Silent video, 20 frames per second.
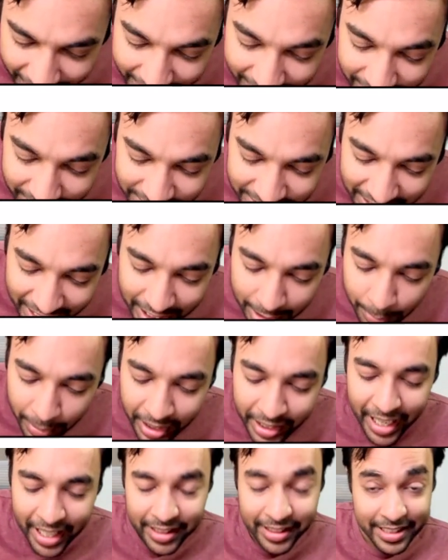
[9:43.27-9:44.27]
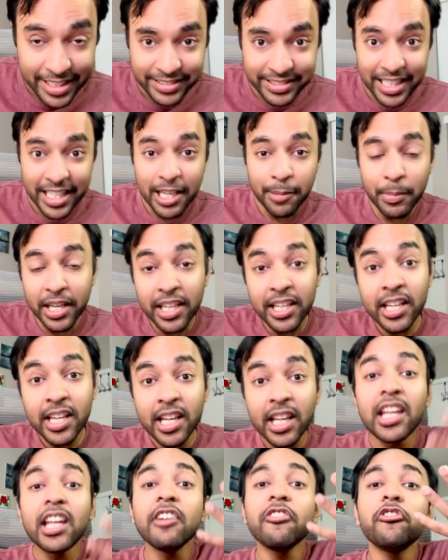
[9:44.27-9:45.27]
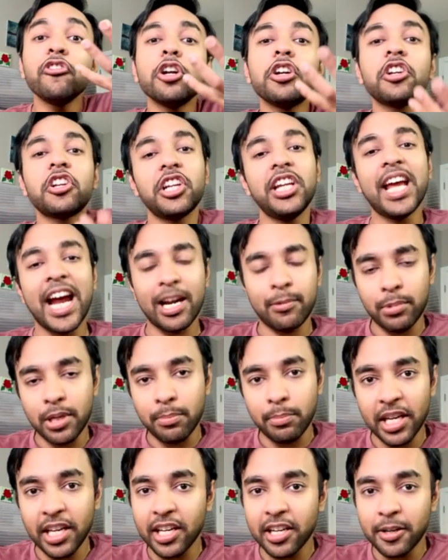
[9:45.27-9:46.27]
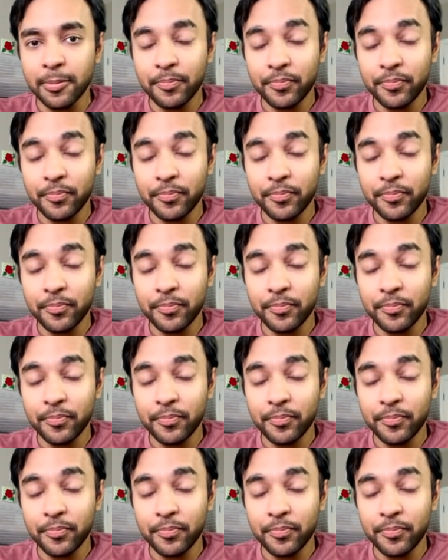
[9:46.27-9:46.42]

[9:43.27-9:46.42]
this element and this element if your tree had been bigger.